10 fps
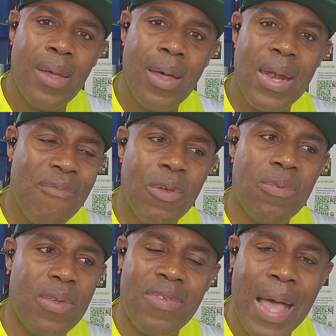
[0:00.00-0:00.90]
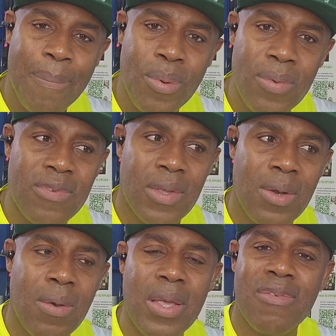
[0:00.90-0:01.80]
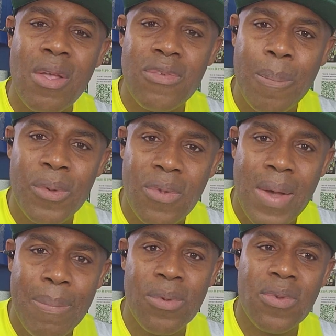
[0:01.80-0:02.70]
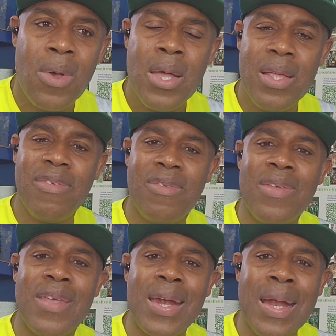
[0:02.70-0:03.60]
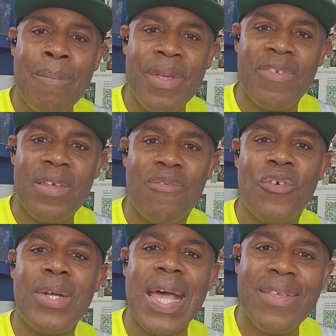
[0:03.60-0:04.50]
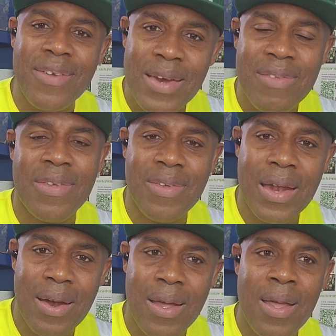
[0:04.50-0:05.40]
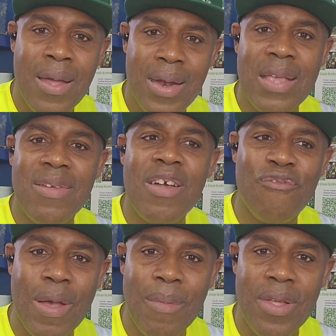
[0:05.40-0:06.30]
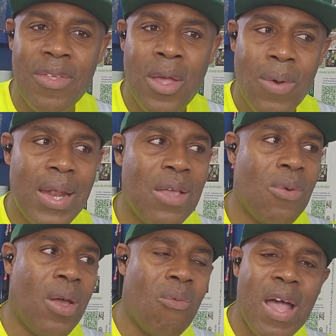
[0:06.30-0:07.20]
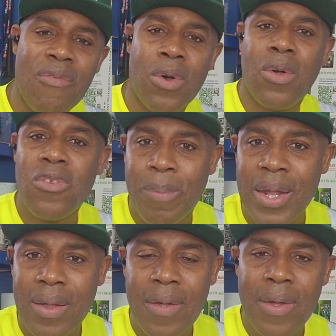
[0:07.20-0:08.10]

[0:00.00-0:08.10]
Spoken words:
And if it happens, it's not supposed to happen. So this is a general message for Nigerians in general, Nigerian families, whether you're a wife or husband.